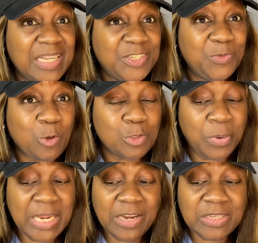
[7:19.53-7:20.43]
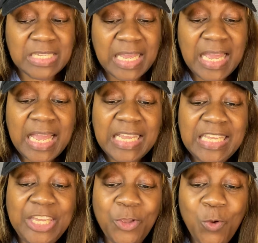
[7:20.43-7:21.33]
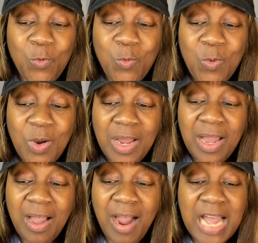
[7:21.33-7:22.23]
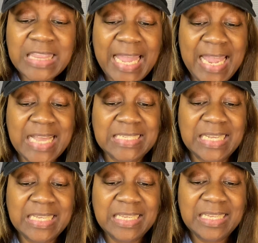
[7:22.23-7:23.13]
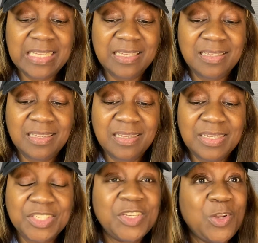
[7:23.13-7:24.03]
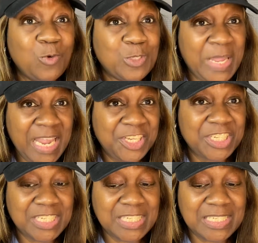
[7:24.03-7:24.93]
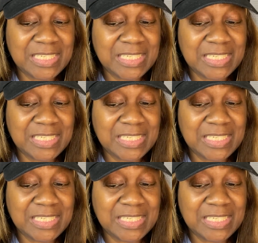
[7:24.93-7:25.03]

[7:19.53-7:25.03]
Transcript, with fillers: to those prayers. You are the answer to those pages